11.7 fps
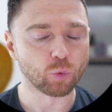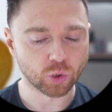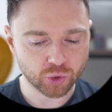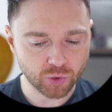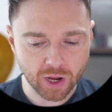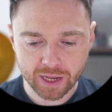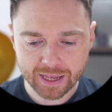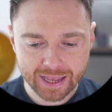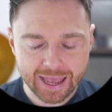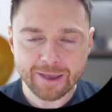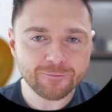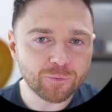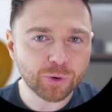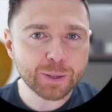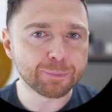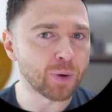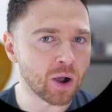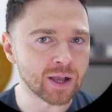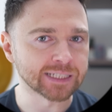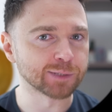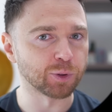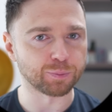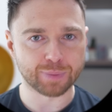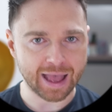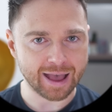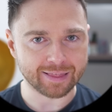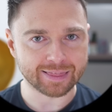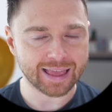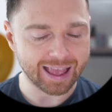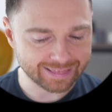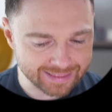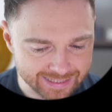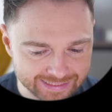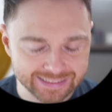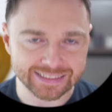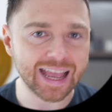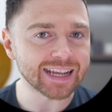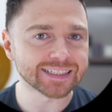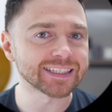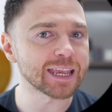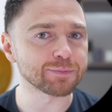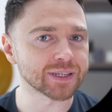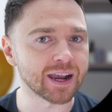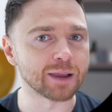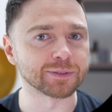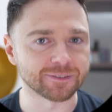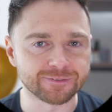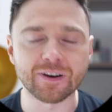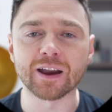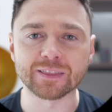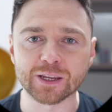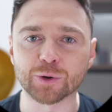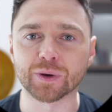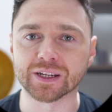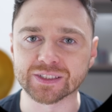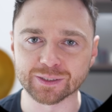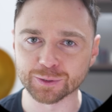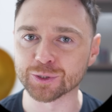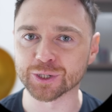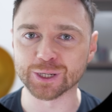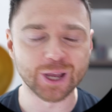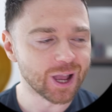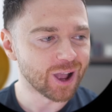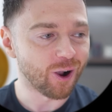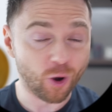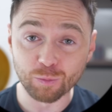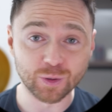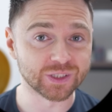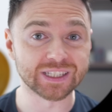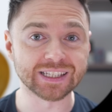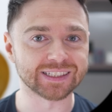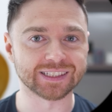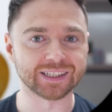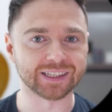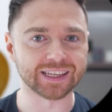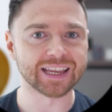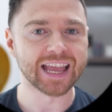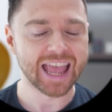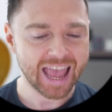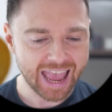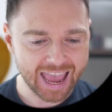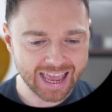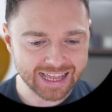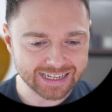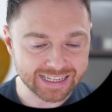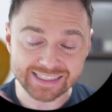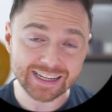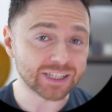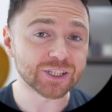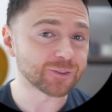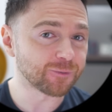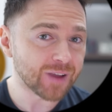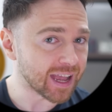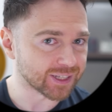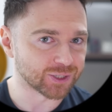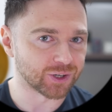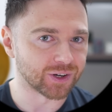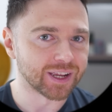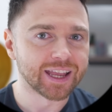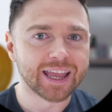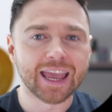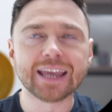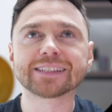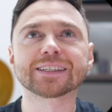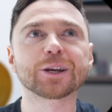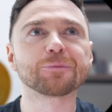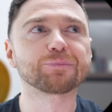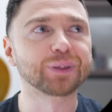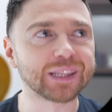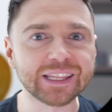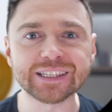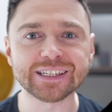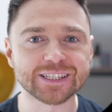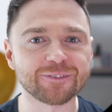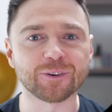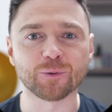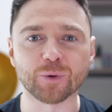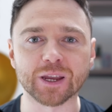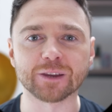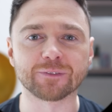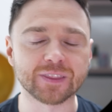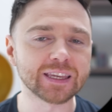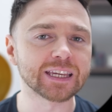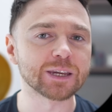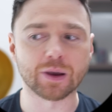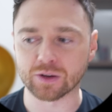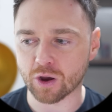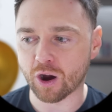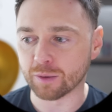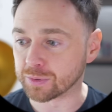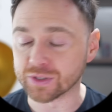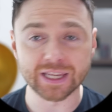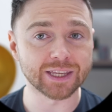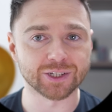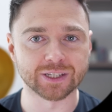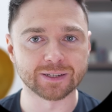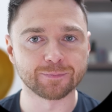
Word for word: will try every possible path at the exact same time to find the correct solution almost instantly. And it's not just faster, it's a completely different way of thinking about computation.